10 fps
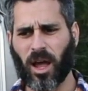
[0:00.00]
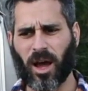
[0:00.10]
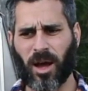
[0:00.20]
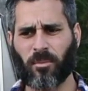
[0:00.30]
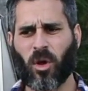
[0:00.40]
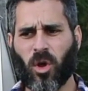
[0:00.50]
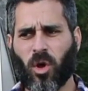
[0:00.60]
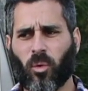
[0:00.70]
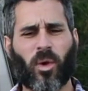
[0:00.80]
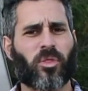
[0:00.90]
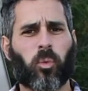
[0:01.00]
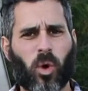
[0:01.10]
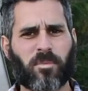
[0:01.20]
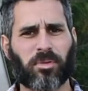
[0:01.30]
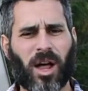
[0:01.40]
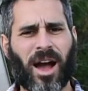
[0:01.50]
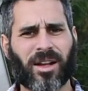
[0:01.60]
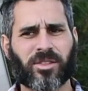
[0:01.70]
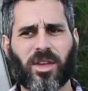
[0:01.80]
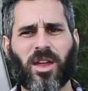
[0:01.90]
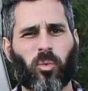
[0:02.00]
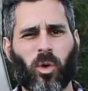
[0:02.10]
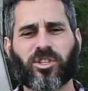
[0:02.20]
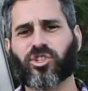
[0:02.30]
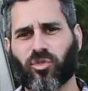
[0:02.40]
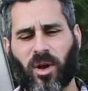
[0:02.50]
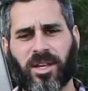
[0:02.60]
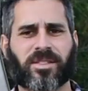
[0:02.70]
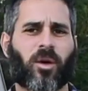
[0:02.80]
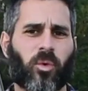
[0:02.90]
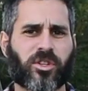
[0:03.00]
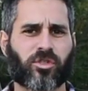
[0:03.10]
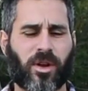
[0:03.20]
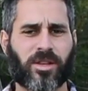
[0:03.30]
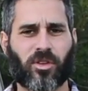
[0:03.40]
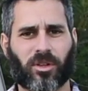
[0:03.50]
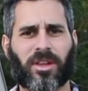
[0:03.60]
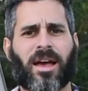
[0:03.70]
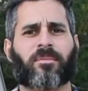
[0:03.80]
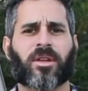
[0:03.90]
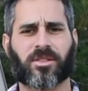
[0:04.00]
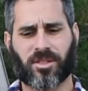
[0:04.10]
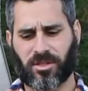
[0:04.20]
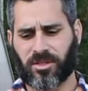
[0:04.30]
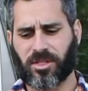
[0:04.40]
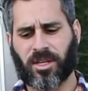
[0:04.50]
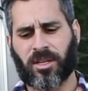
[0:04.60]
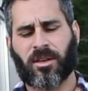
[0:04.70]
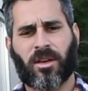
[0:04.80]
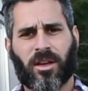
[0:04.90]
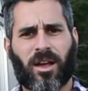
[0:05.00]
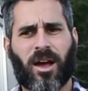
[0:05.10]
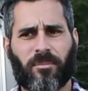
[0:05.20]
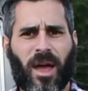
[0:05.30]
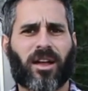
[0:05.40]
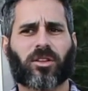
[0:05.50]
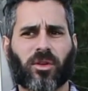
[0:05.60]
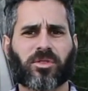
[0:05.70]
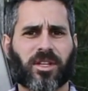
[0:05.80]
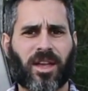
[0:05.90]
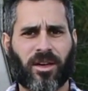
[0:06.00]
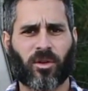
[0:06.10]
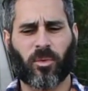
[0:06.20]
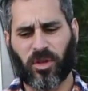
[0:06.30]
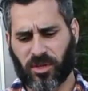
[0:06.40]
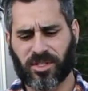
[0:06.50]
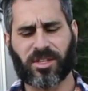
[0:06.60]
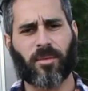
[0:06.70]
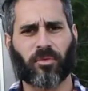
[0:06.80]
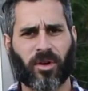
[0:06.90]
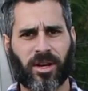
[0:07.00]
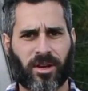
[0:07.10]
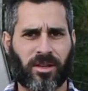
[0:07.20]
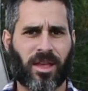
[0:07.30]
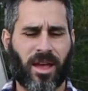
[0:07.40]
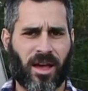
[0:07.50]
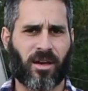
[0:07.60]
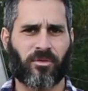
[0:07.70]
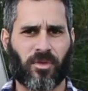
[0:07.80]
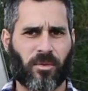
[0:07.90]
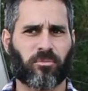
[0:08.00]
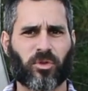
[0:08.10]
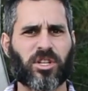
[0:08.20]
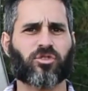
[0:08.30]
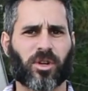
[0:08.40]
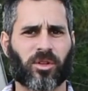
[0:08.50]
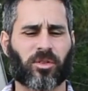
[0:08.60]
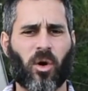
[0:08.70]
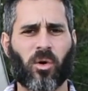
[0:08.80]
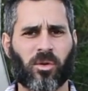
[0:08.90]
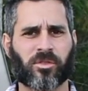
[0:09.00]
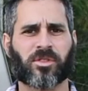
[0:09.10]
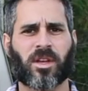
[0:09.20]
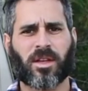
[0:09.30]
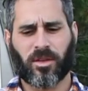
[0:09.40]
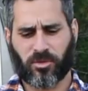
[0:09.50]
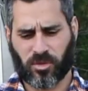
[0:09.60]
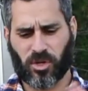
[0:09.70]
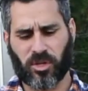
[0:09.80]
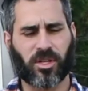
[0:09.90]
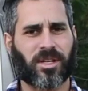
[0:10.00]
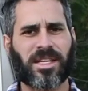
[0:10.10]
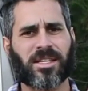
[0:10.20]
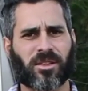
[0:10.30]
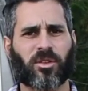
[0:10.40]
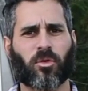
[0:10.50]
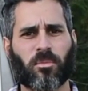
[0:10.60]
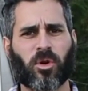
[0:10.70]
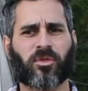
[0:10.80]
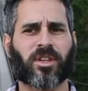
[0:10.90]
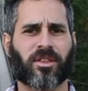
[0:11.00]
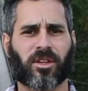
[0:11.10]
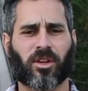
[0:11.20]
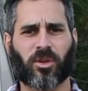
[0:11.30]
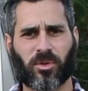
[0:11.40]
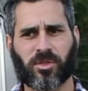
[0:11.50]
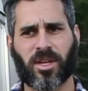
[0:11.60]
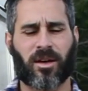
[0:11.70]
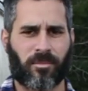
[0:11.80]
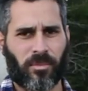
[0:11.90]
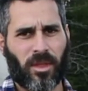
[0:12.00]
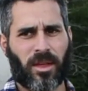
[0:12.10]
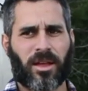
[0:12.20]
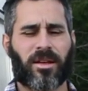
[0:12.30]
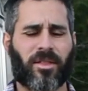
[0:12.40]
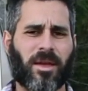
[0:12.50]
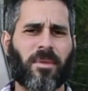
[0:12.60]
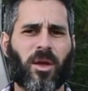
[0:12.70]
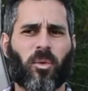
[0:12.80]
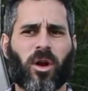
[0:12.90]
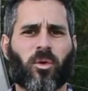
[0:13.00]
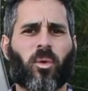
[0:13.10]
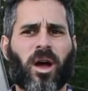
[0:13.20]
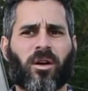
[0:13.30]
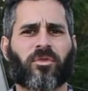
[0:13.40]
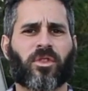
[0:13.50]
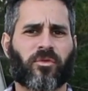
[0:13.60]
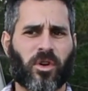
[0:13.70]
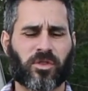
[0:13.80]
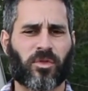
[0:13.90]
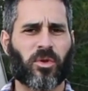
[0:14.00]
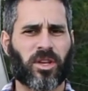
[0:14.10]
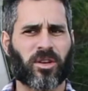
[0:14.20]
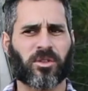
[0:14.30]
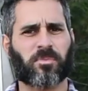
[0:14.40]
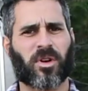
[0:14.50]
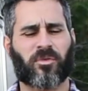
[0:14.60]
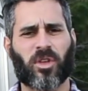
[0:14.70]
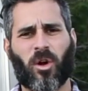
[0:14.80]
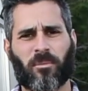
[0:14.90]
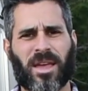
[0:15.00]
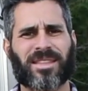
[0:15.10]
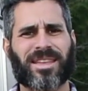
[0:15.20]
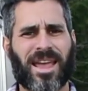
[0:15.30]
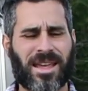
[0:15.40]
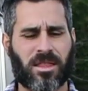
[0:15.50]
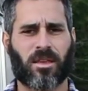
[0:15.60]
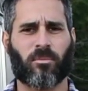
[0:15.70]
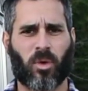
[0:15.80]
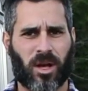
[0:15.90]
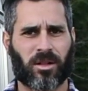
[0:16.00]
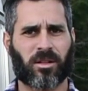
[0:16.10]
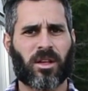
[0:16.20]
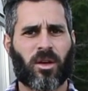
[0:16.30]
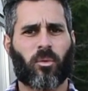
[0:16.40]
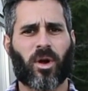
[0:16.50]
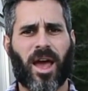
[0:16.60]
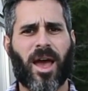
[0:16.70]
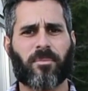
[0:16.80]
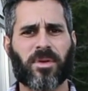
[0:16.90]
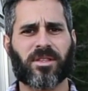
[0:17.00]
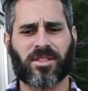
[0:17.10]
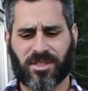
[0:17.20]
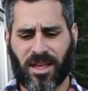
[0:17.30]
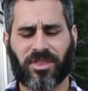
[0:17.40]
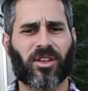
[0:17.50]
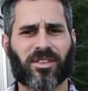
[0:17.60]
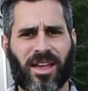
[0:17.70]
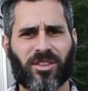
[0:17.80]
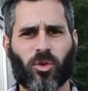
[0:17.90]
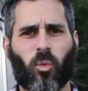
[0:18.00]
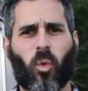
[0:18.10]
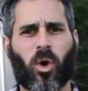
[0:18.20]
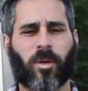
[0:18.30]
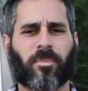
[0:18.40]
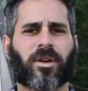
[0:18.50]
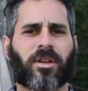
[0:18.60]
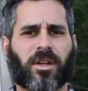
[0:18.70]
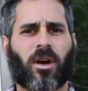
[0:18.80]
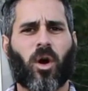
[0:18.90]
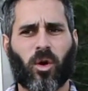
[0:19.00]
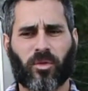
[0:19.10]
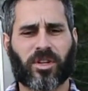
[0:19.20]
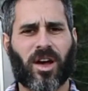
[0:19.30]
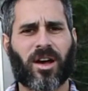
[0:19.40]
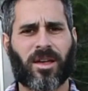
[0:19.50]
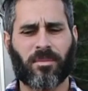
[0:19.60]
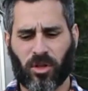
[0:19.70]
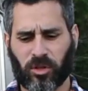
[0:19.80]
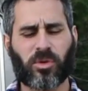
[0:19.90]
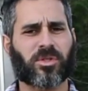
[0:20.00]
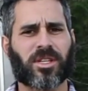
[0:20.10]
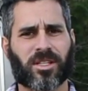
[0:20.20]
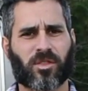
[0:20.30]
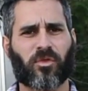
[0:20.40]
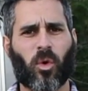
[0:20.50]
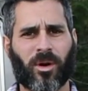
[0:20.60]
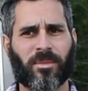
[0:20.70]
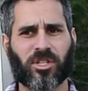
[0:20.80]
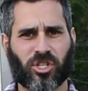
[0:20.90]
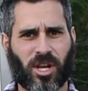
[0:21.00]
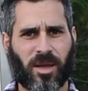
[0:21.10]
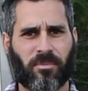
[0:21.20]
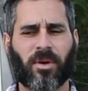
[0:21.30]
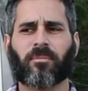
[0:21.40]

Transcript: Um, with wood blocks and wood trays. Now, wood trays are laminates that you see compact close together where you could separate and they have pre-drilled holes so you can easily remove to get the cocoons out. Now they may work well for the first few years, but if you don't maintain them well, what happens is that they'll tend to warp over time, losing its form and shape.